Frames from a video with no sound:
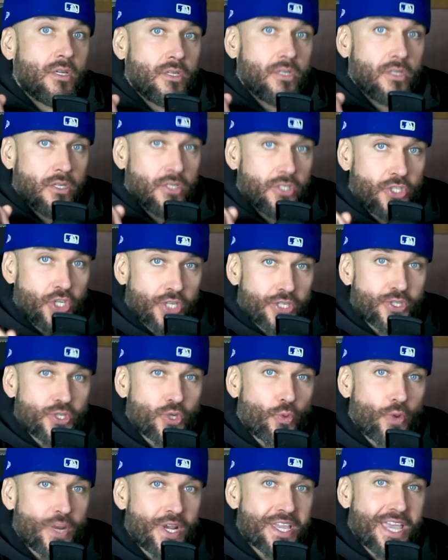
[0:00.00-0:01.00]
Just to
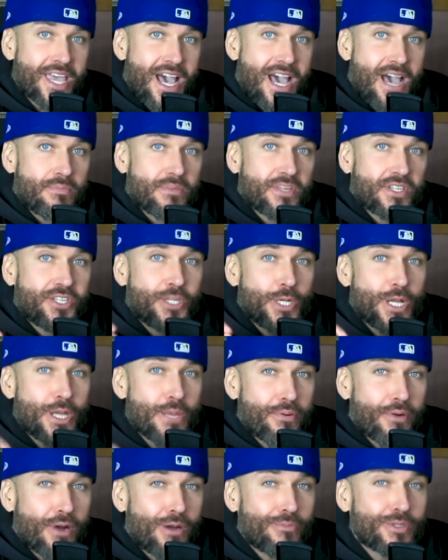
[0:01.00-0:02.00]
recap, Diddy
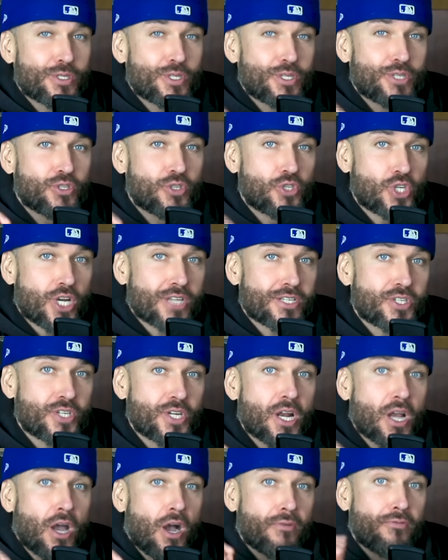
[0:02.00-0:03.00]
promises
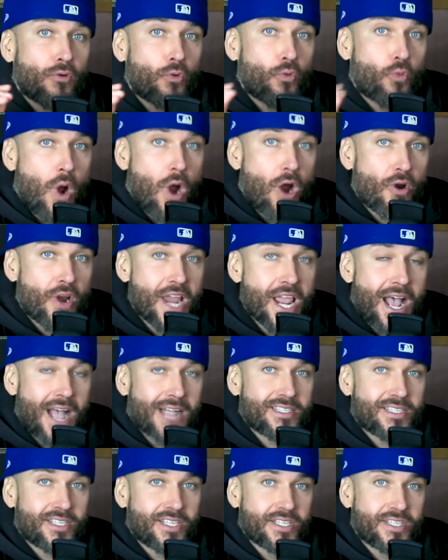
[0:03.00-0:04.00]
Justin a Ferrari at
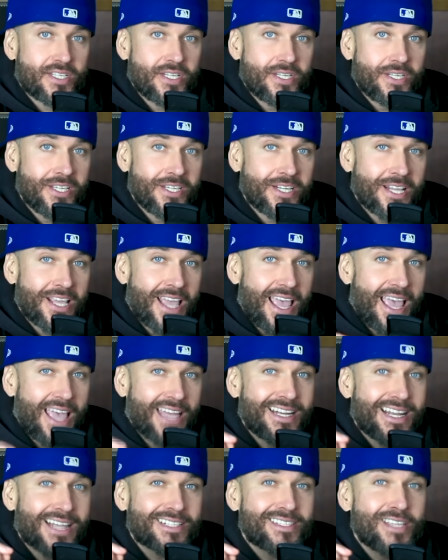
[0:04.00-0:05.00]
16,
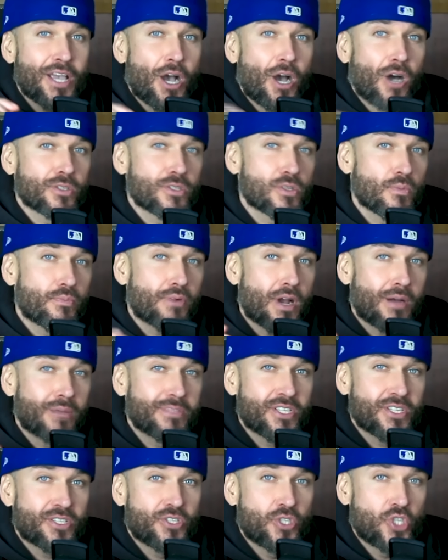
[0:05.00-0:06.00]
and Nexi also
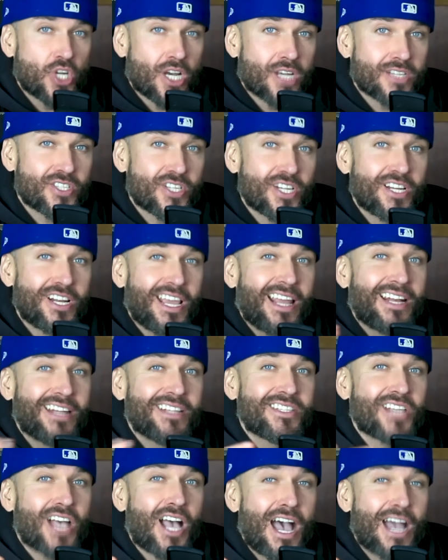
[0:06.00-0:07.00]
promises Justin an
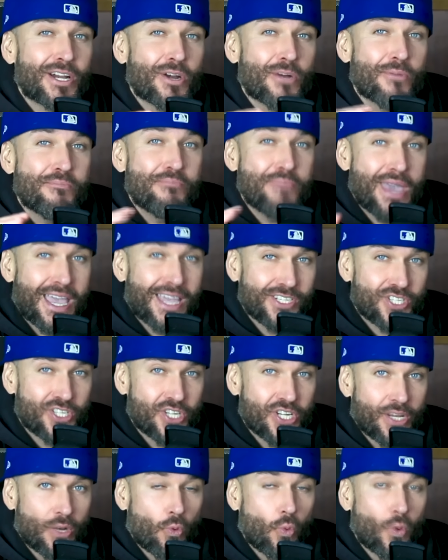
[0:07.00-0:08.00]
entire
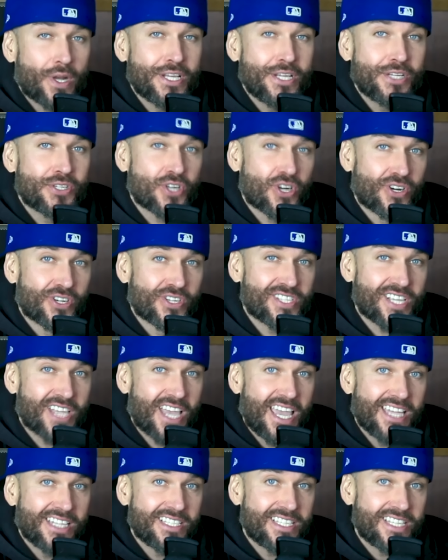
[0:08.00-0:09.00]
mansion when he turns
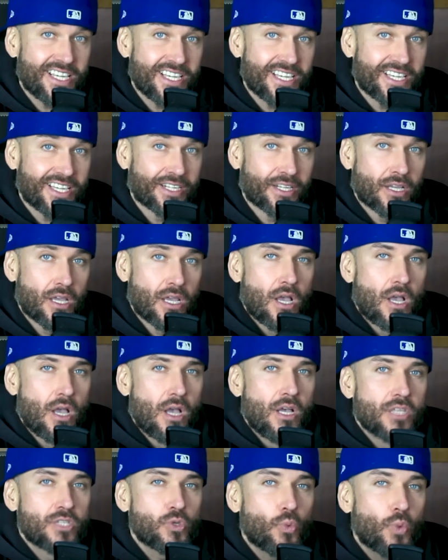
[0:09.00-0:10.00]
18.
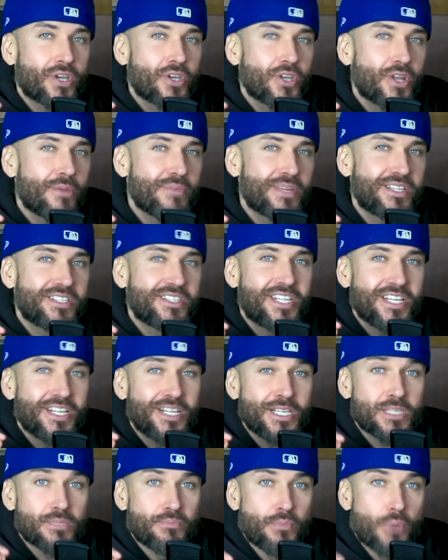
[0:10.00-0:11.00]
So what could have been
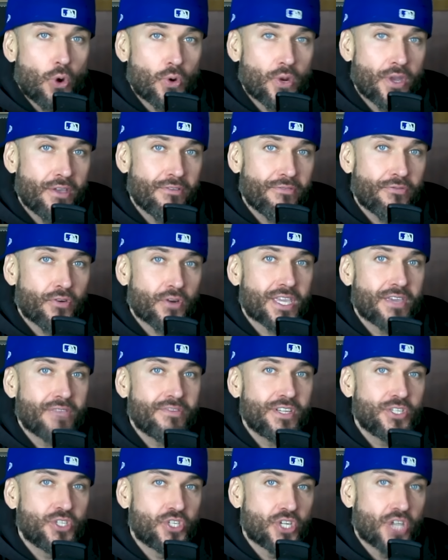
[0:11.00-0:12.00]
Diddy's motive for
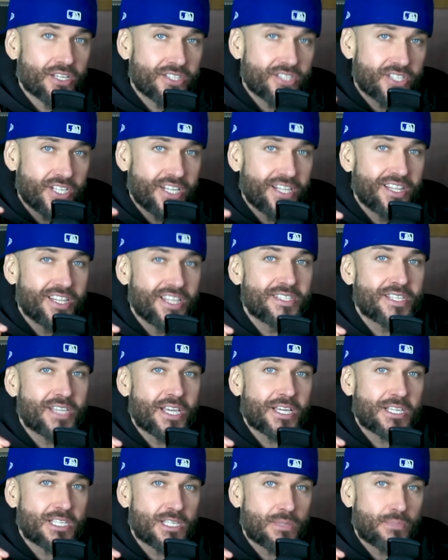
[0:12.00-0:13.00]
giving Justin these
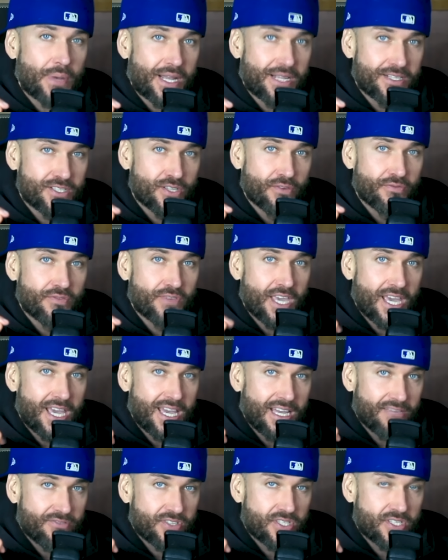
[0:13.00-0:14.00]
expensive
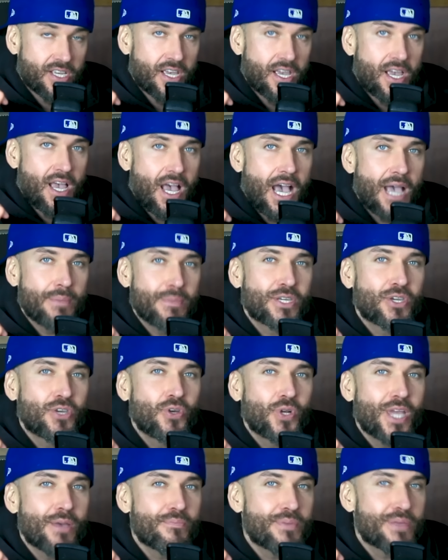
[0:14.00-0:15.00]
gifts? I mean, could
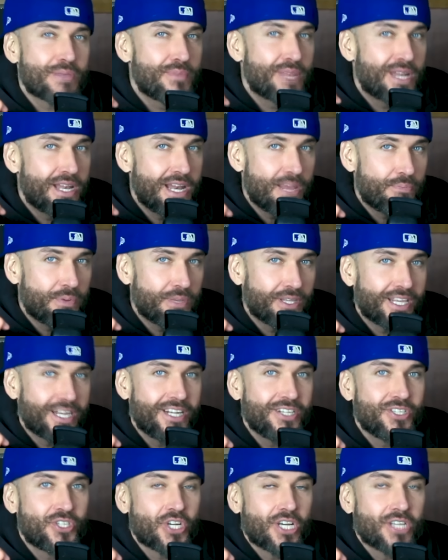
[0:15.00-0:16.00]
he have been
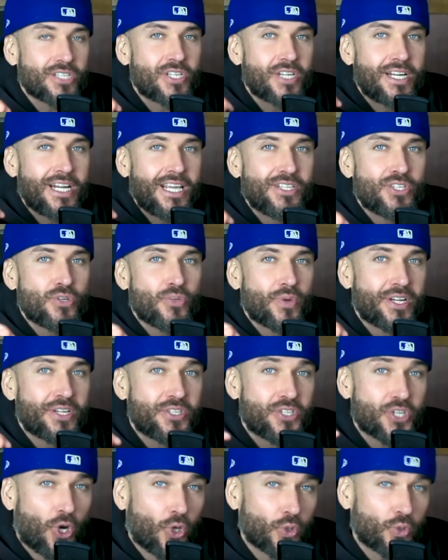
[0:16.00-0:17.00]
manipulating Justin into an
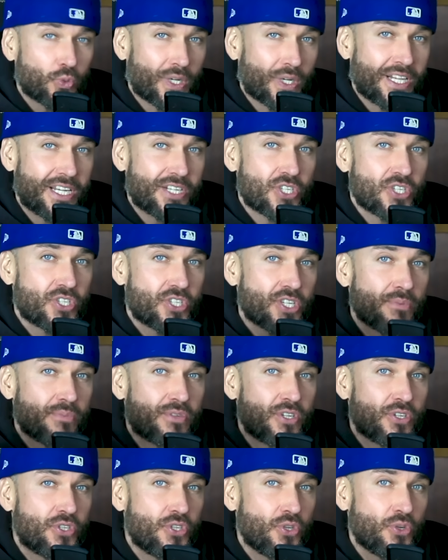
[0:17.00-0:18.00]
adult relationship
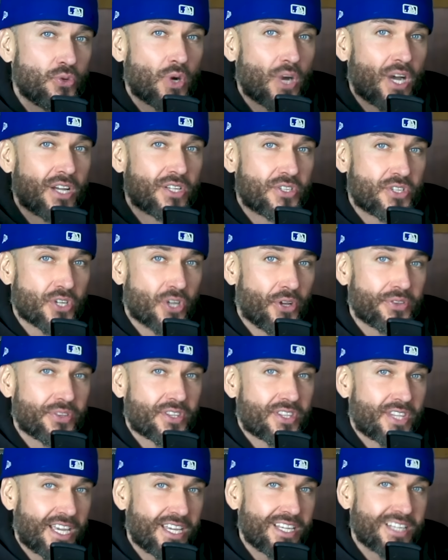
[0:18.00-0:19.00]
to do adult
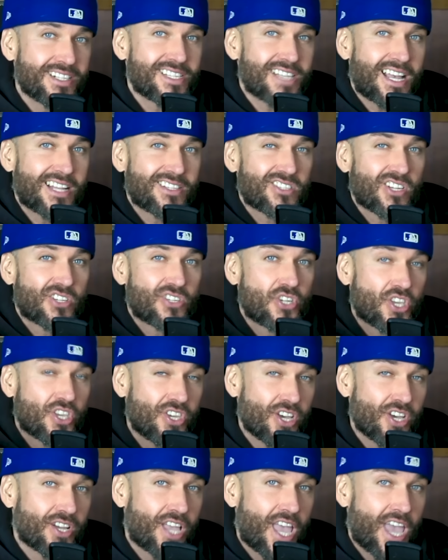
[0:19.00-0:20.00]
things at such a
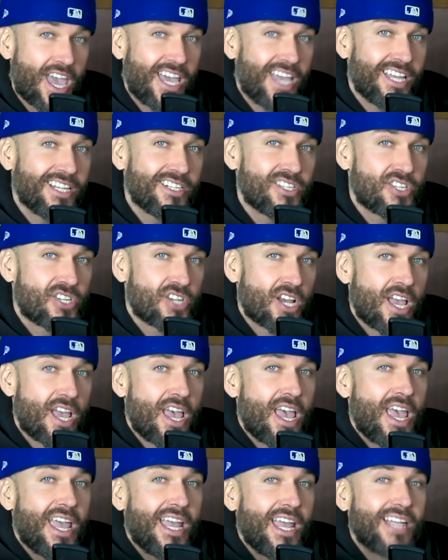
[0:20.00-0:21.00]
young age?
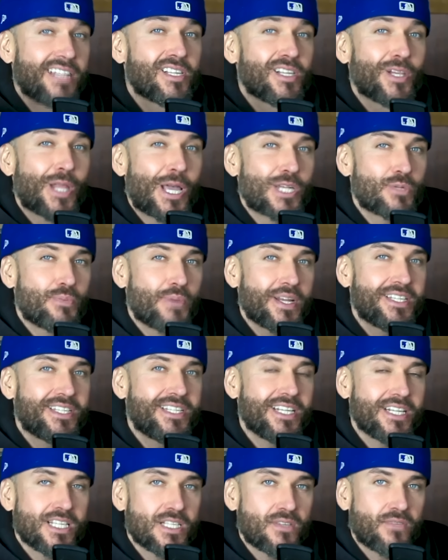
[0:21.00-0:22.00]
It's alleged by
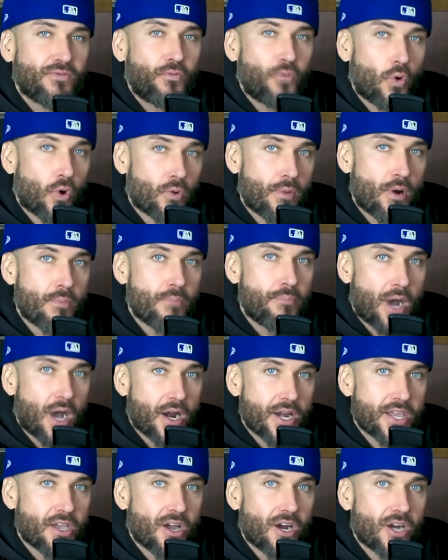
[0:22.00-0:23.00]
Diddy's former
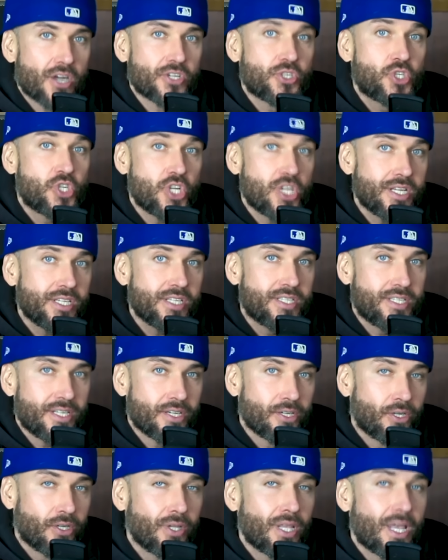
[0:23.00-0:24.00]
bodyguard, Gene
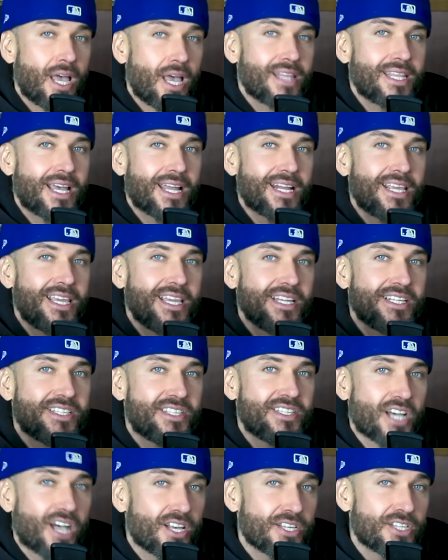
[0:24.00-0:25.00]
Deal, that he
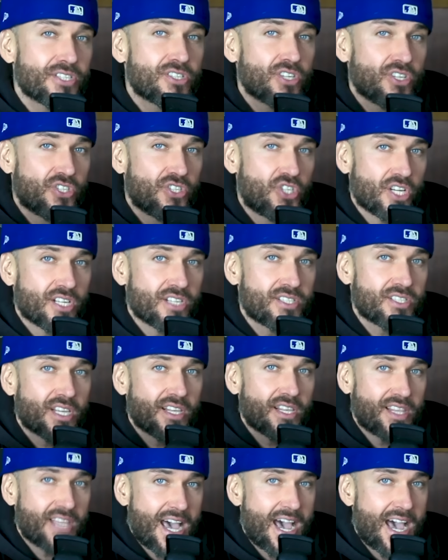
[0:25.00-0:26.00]
does
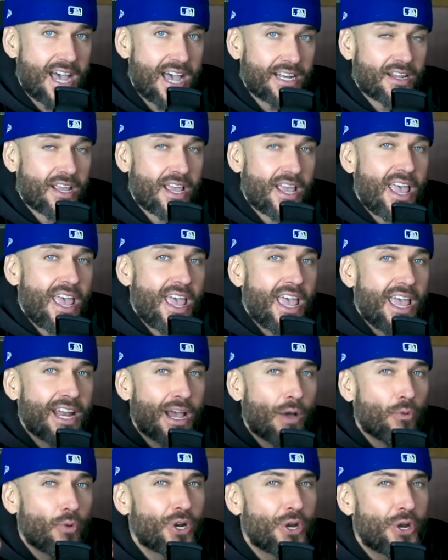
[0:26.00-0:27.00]
just that. And I
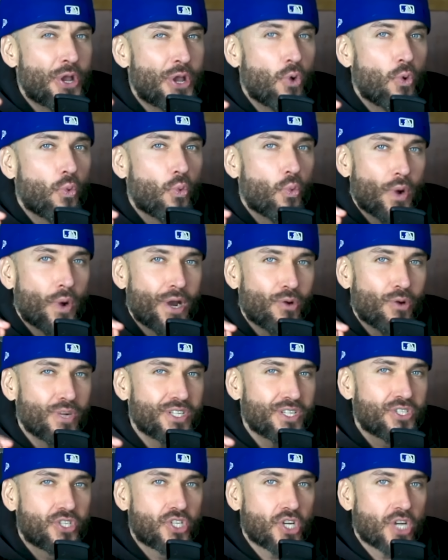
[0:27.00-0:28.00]
want to know where
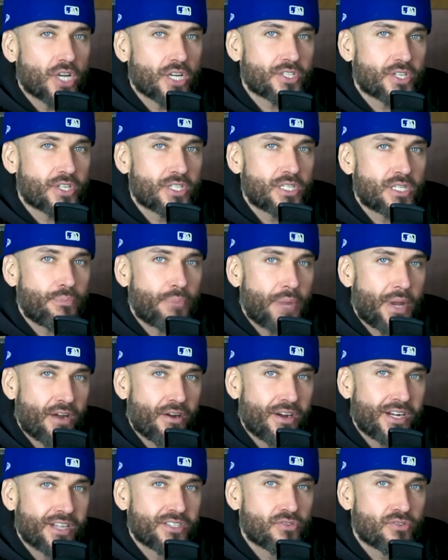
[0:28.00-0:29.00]
was Justin's
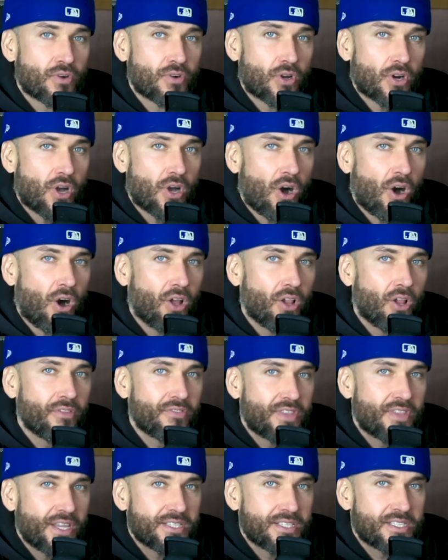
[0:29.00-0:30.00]
parents throughout all of
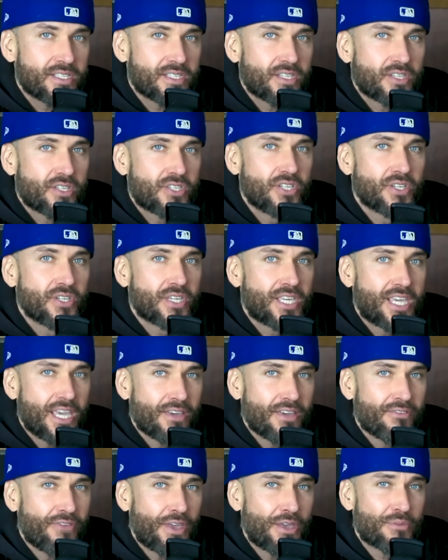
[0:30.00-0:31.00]
this to
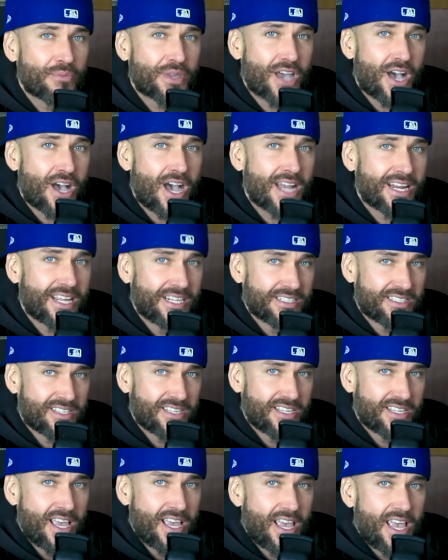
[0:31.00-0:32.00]
give him guidance?
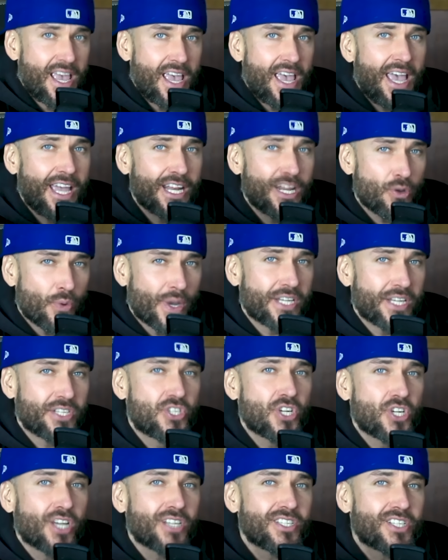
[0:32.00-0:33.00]
Anyway,
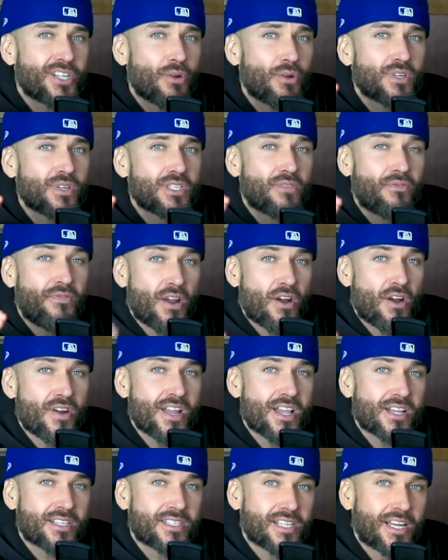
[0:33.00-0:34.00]
Justin was very
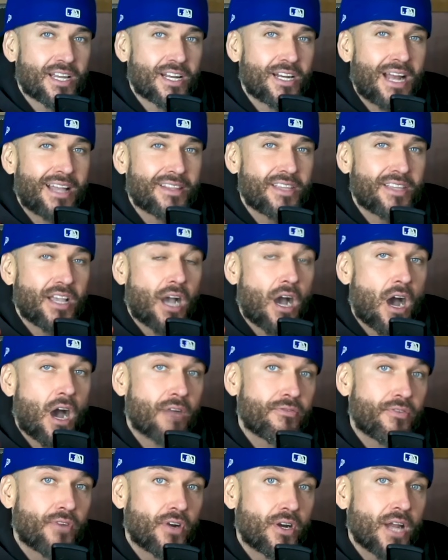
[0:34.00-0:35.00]
excited at the
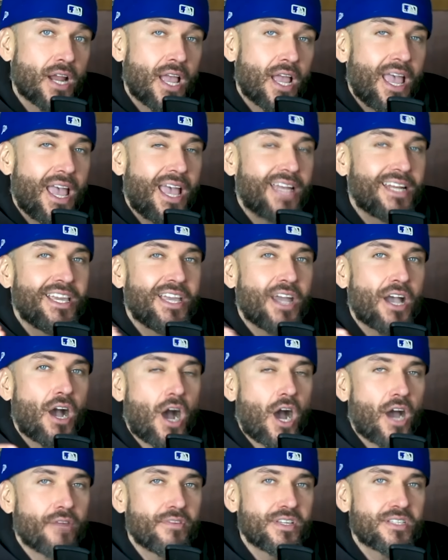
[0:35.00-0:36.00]
offer, and he
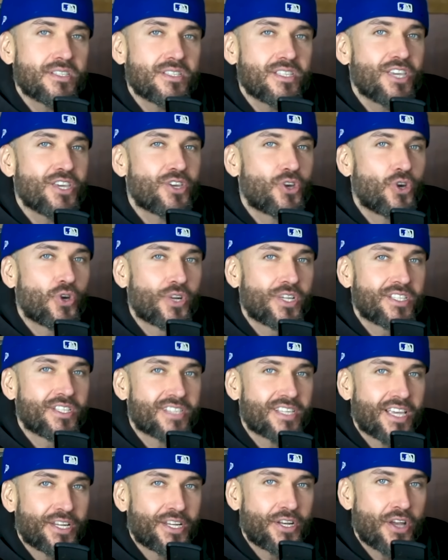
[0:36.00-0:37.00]
obviously couldn't
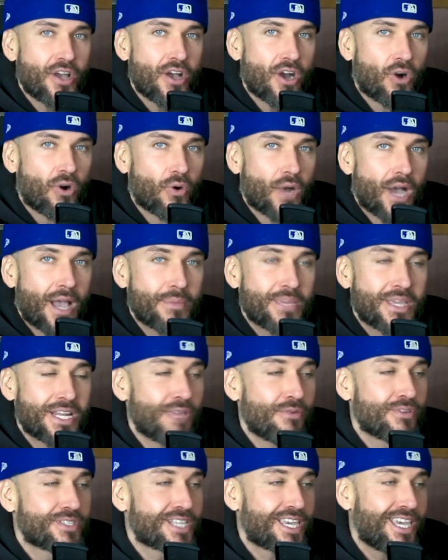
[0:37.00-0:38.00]
say no. I mean, he
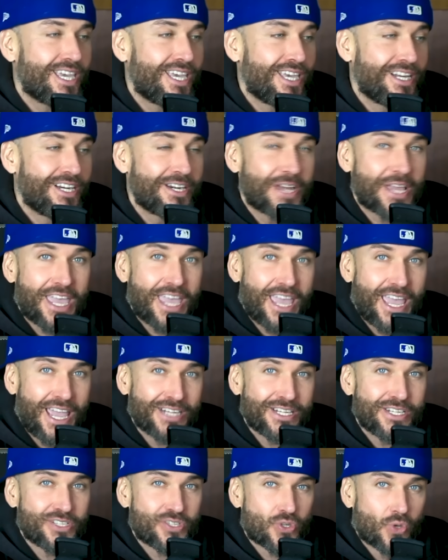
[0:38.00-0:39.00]
was a kid in a
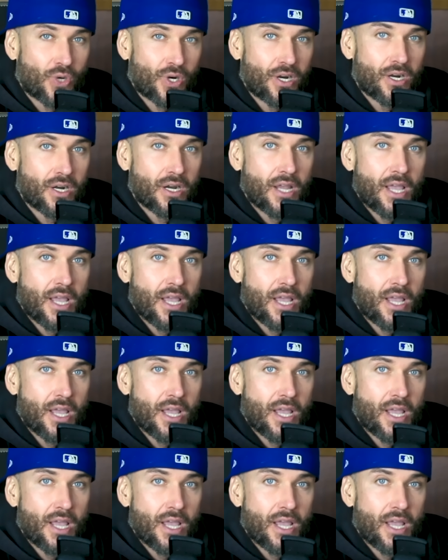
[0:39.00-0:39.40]
candy store.